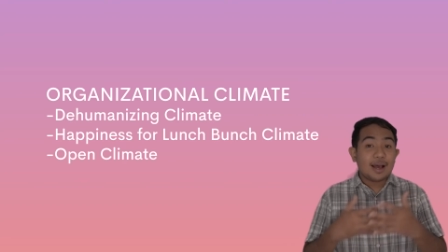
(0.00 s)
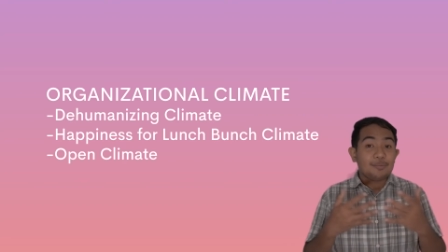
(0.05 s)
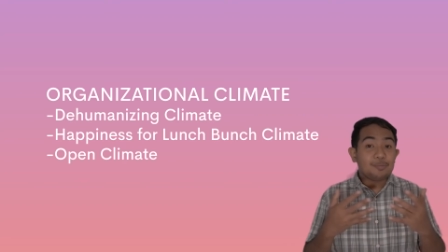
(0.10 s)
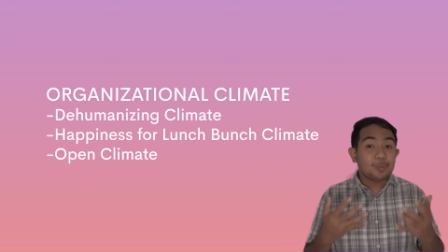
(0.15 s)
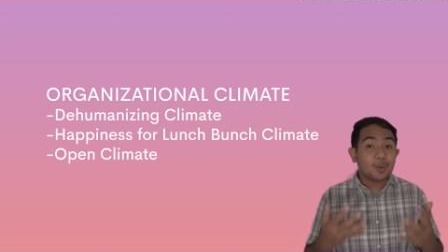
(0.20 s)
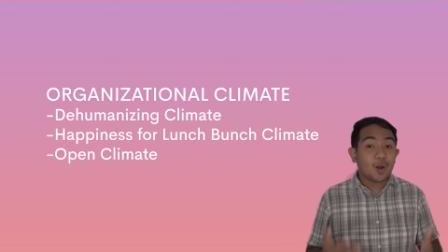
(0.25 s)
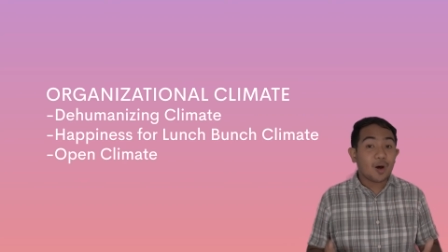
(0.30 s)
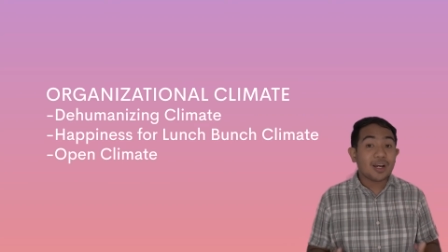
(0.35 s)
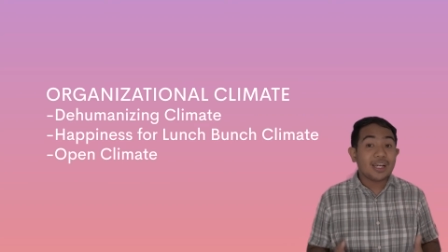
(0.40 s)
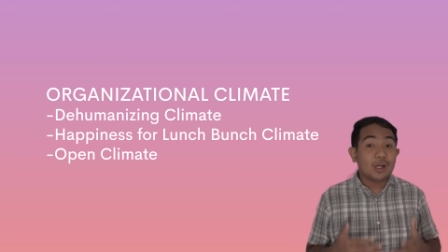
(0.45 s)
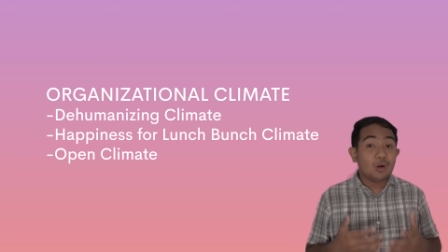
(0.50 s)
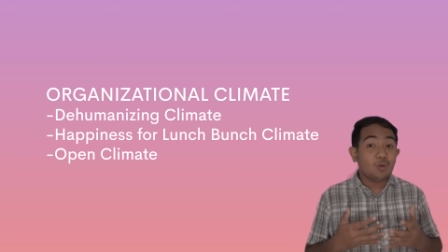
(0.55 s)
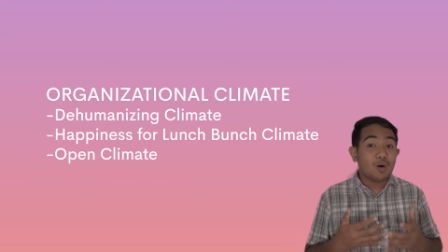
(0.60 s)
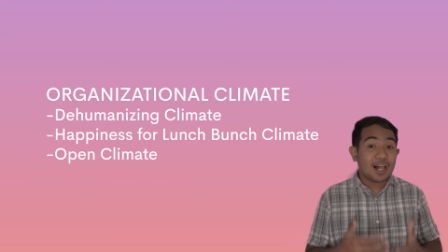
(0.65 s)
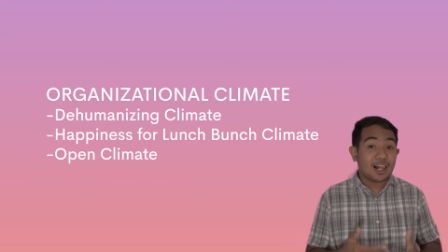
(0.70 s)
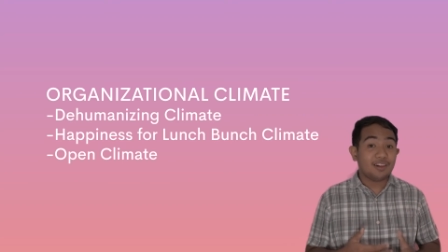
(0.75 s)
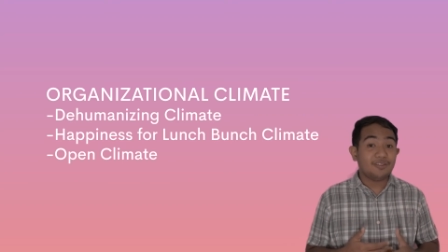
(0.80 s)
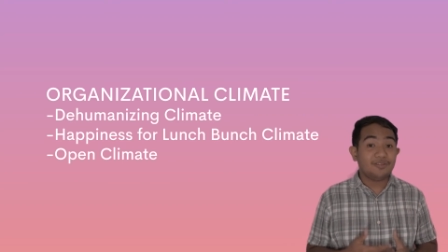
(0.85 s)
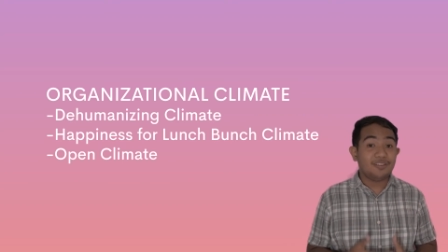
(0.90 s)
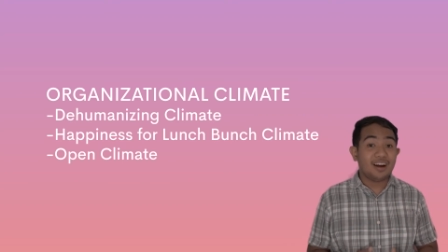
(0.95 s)
employee
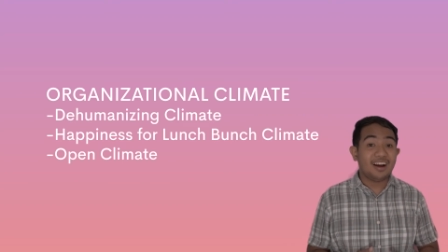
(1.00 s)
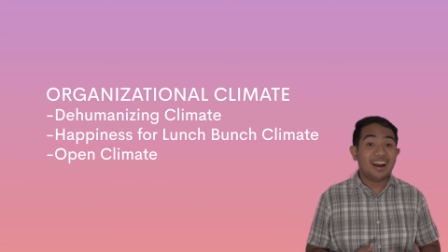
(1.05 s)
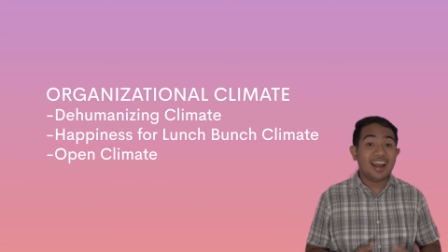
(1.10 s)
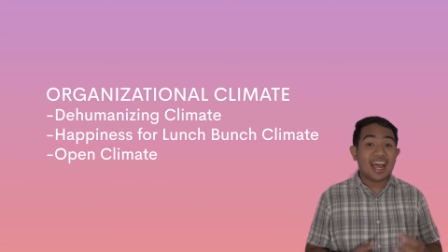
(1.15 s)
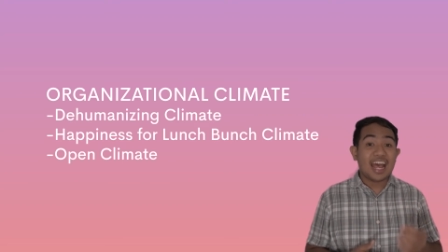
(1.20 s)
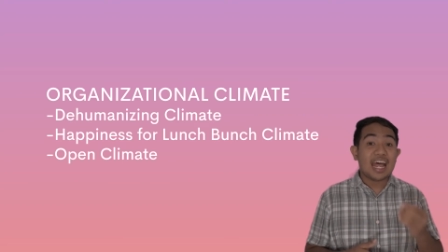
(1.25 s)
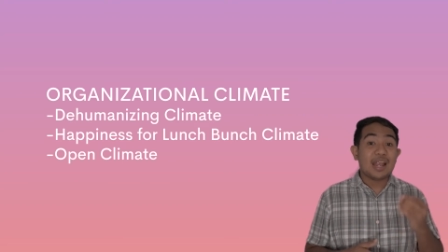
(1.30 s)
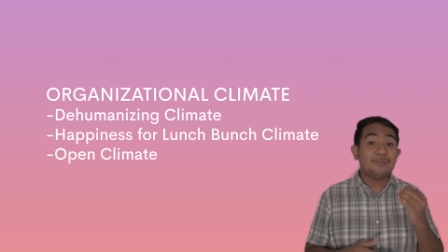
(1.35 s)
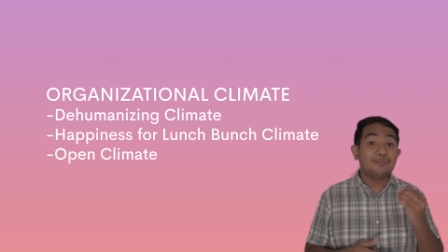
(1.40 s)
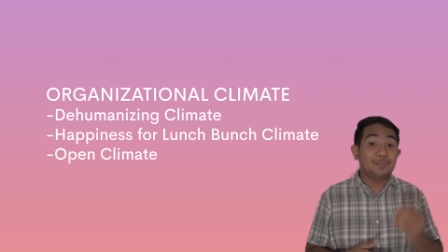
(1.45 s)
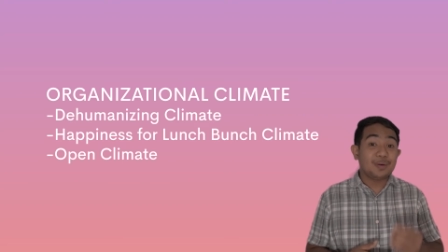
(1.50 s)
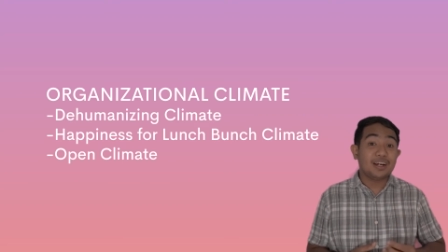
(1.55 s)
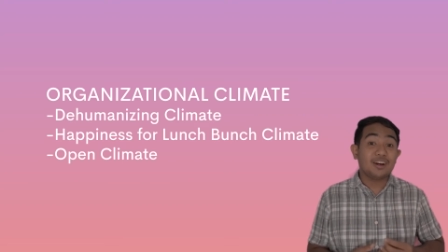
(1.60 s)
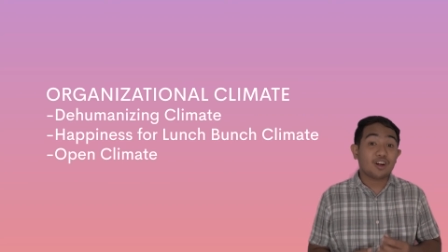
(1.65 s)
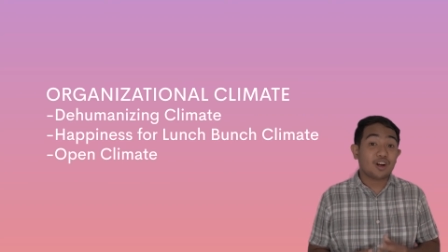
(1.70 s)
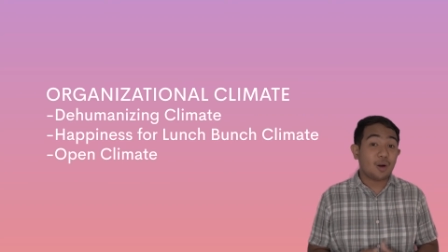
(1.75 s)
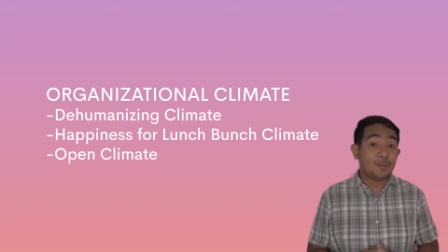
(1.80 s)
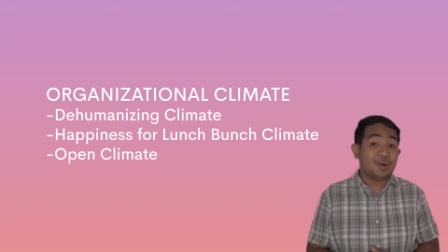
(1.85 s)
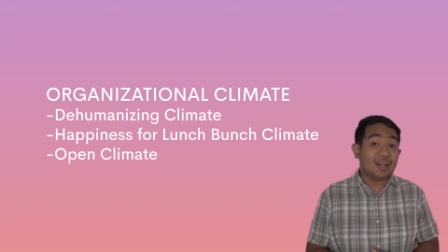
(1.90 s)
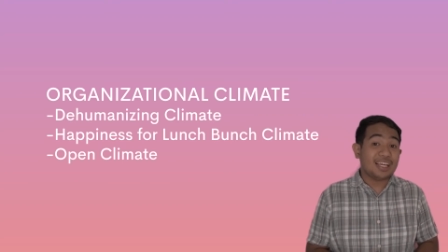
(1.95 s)
welfare and
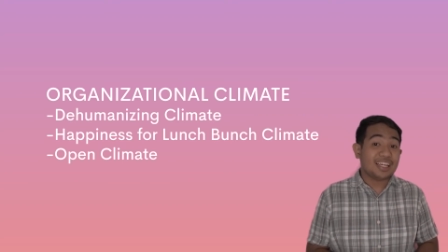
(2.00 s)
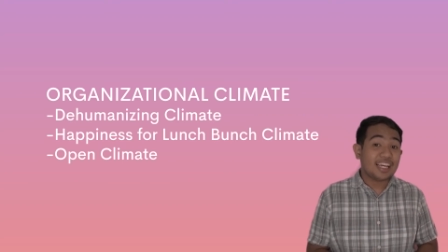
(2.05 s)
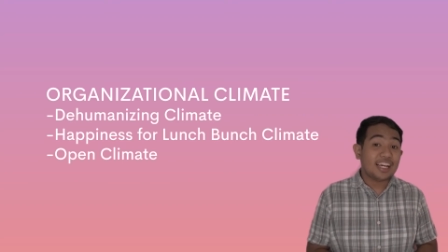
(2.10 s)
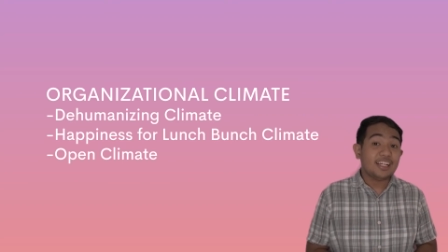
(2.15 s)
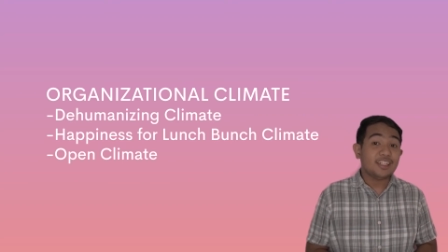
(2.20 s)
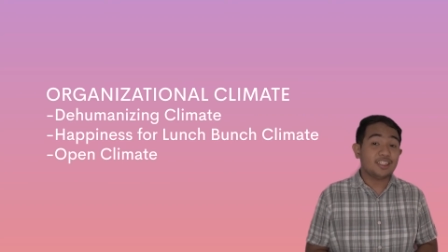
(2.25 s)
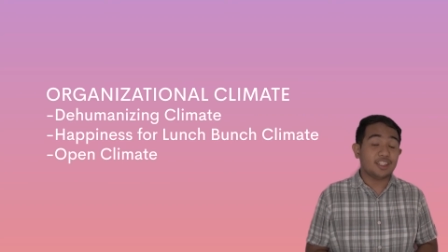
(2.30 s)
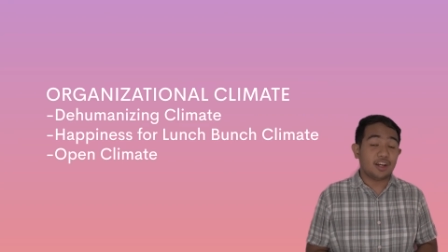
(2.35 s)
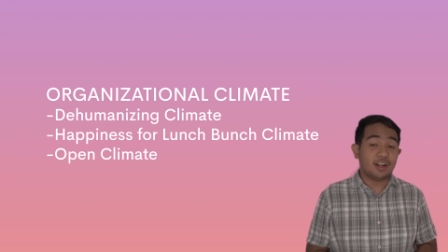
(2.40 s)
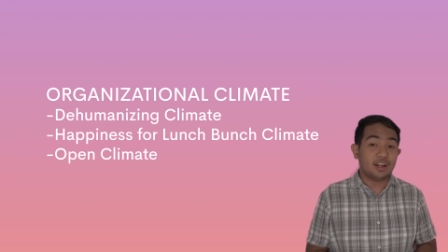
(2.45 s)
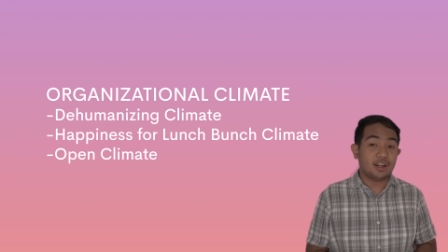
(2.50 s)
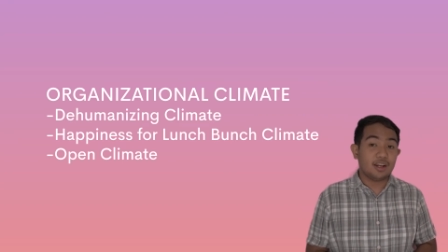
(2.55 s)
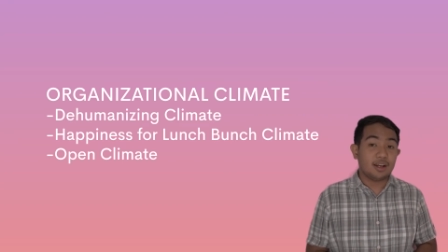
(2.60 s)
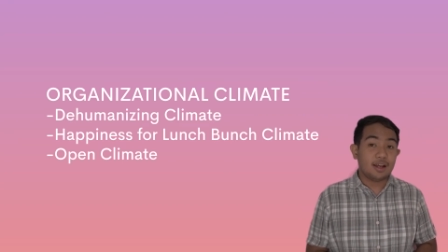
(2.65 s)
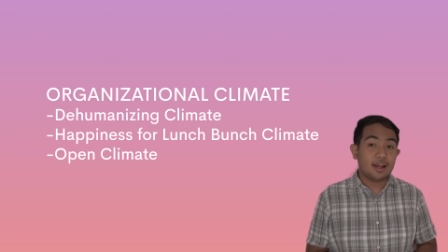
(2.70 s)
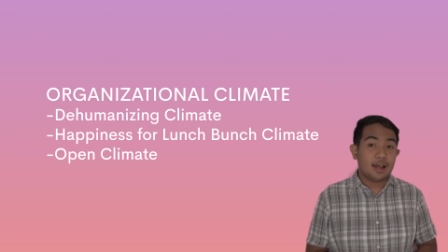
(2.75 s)
peer communication.